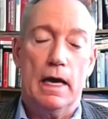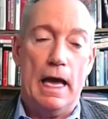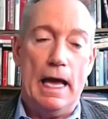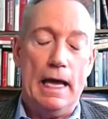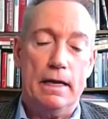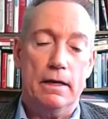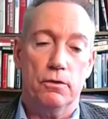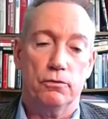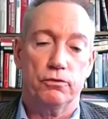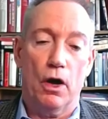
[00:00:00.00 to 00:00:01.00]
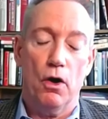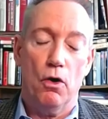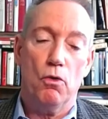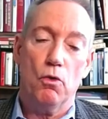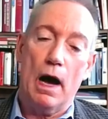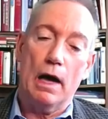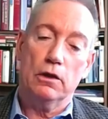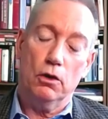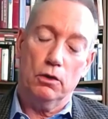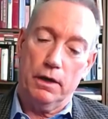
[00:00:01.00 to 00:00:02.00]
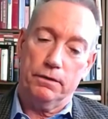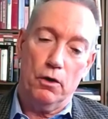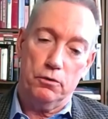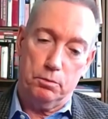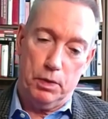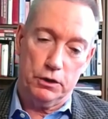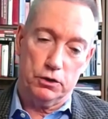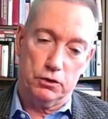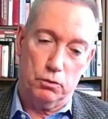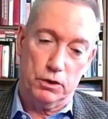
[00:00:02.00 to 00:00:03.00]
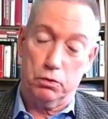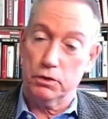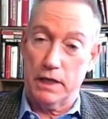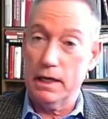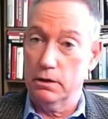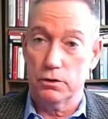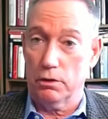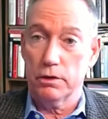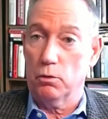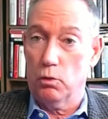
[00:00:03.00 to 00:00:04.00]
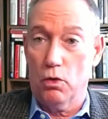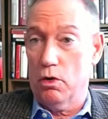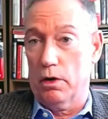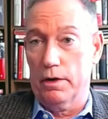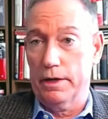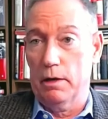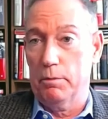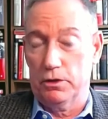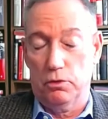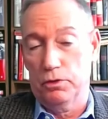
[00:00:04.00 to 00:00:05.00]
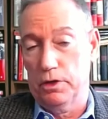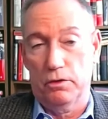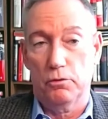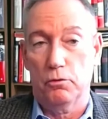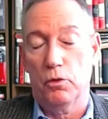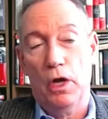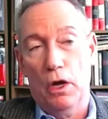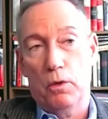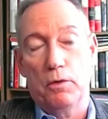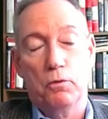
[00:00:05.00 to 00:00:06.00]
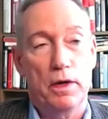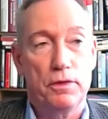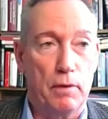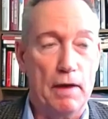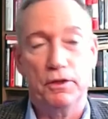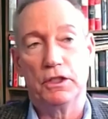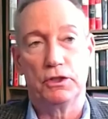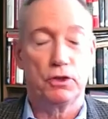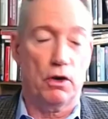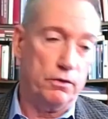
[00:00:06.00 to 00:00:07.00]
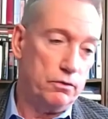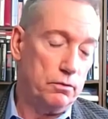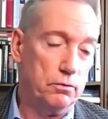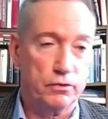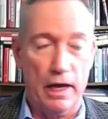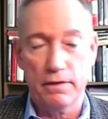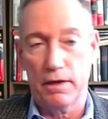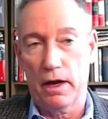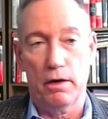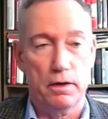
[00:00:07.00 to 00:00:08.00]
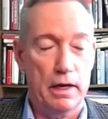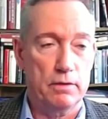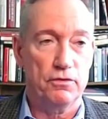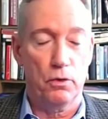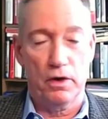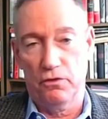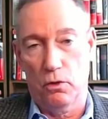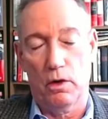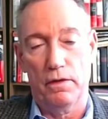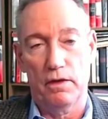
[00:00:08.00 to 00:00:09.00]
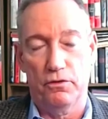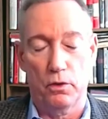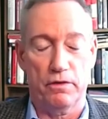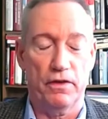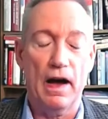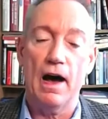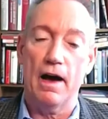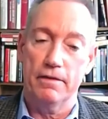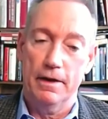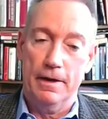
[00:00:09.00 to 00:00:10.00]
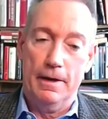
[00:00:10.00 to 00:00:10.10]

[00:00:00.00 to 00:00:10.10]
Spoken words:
And so I look at those pictures, which were taken during the war, when the refugees started staying there in 44 and then 45.